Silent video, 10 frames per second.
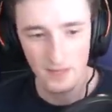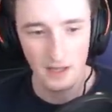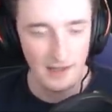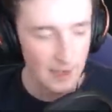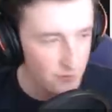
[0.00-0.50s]

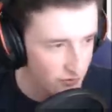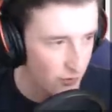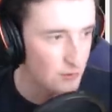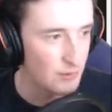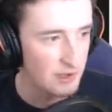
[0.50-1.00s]
less
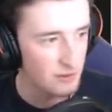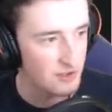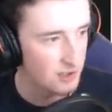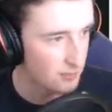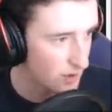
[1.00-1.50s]
so, but it was
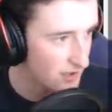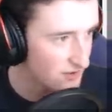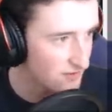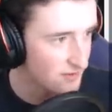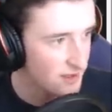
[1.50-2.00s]
still
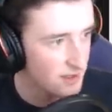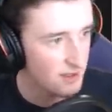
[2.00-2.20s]
impressive.